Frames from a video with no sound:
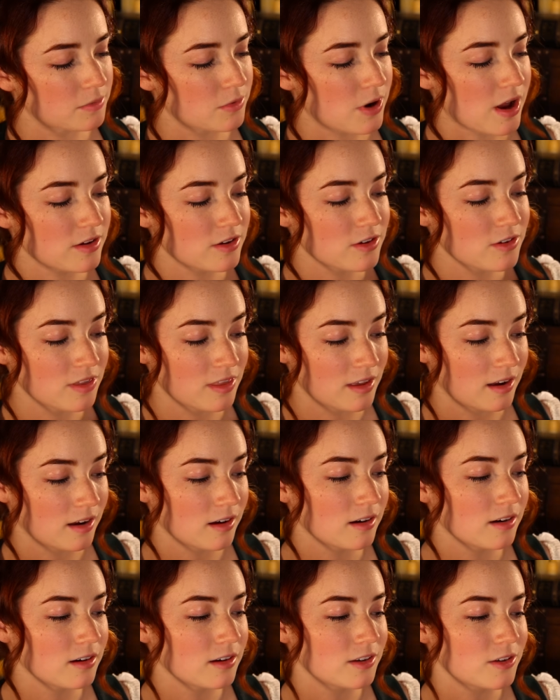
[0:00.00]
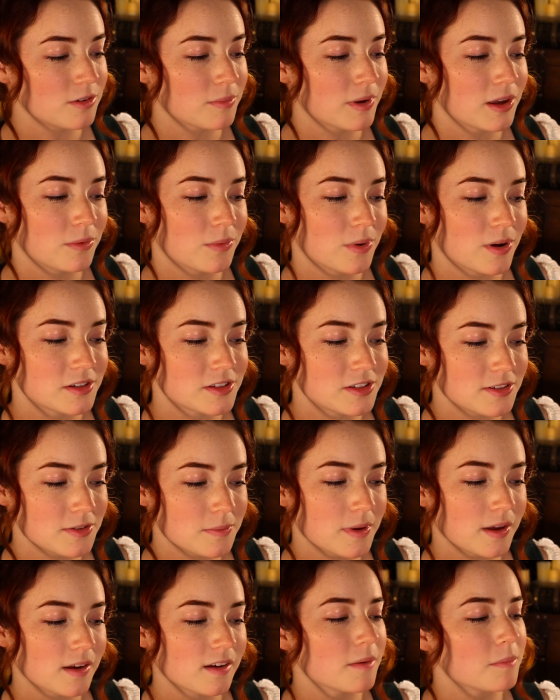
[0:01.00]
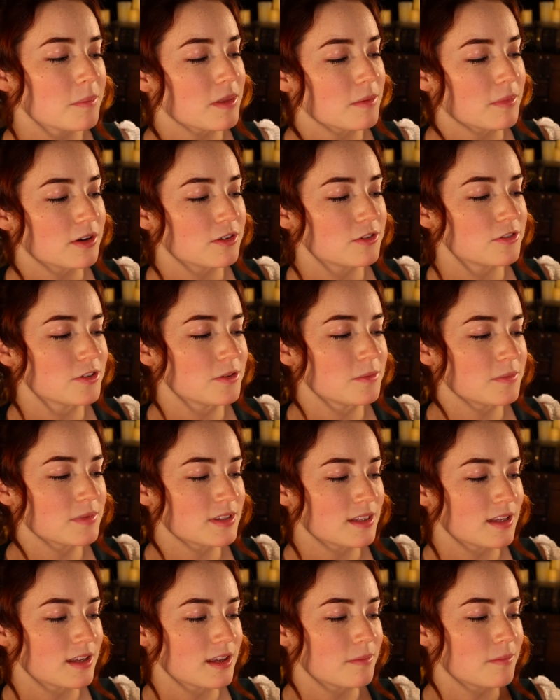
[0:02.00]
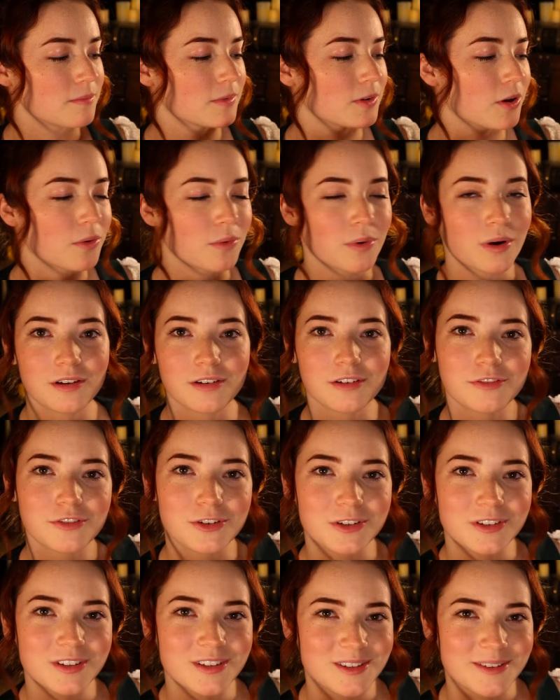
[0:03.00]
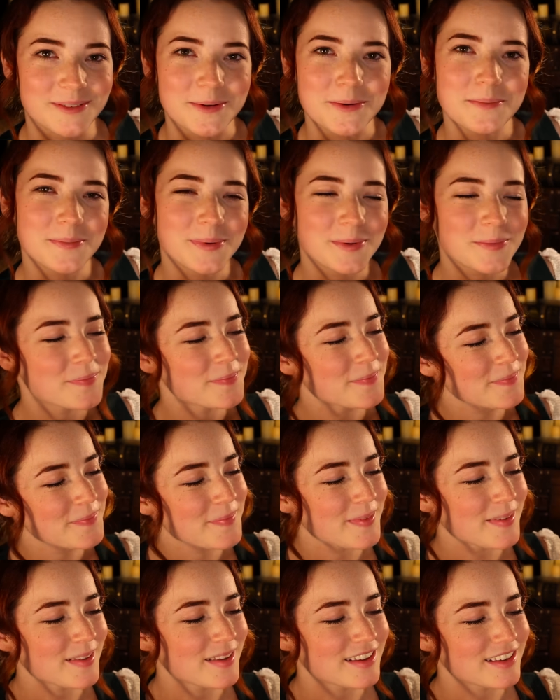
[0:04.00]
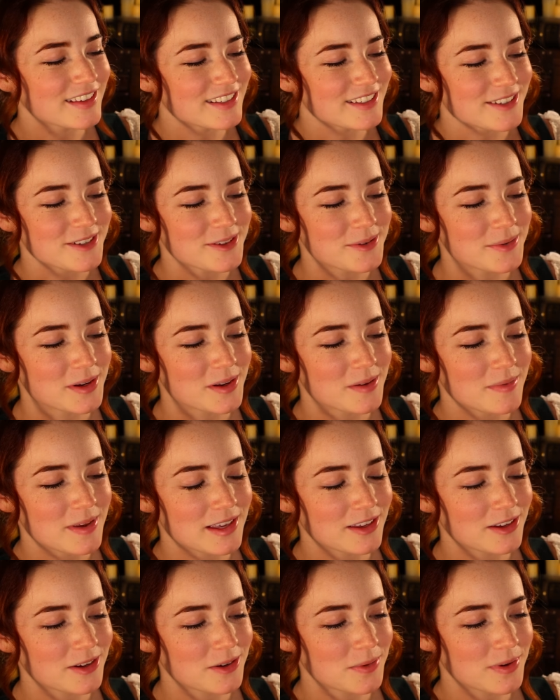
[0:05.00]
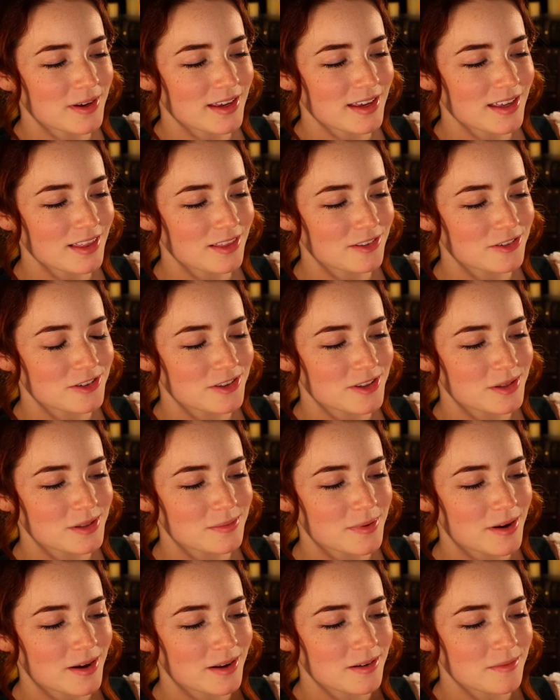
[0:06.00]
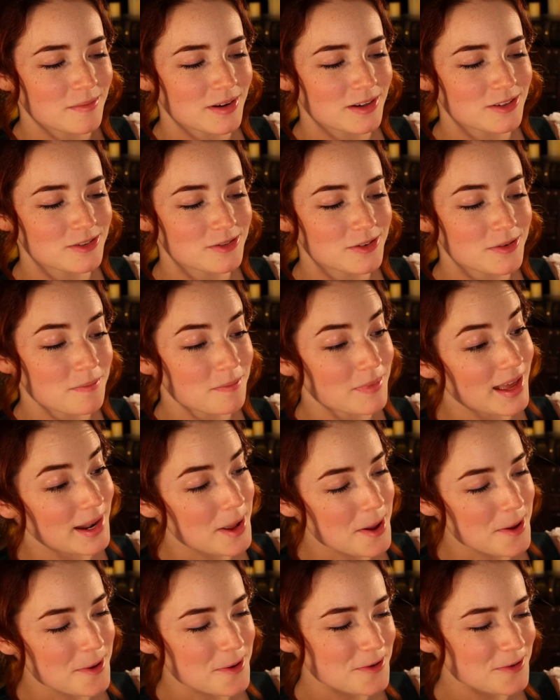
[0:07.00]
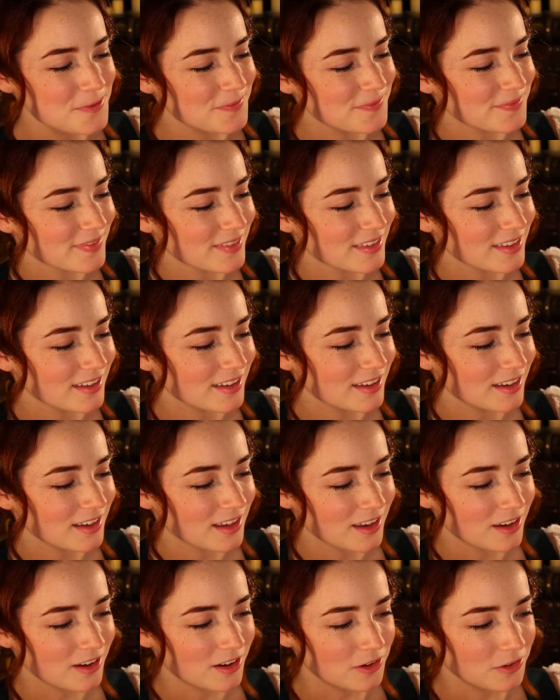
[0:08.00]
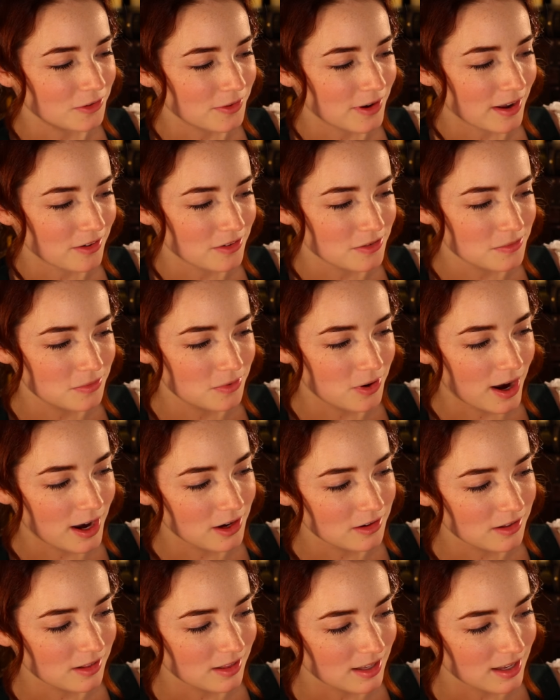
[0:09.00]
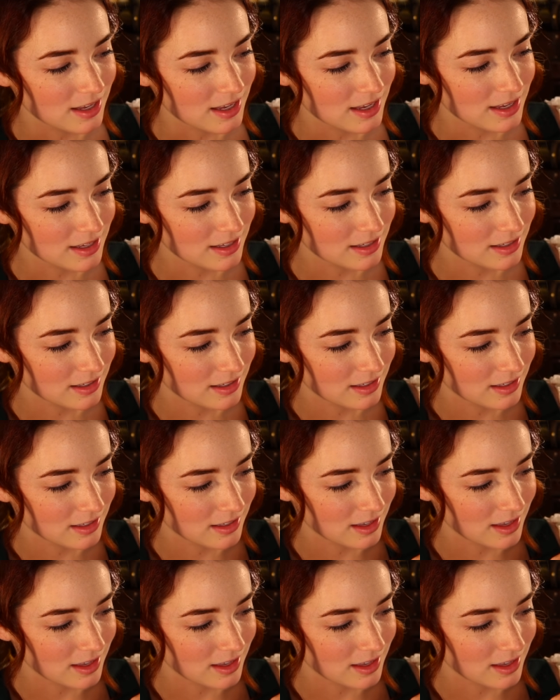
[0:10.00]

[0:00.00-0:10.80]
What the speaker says: While you're there, you might want to pick up the mushrooms. They go wonderful in soup. So you want to make your way through the spotted mushroom meadow, around Briar Lake,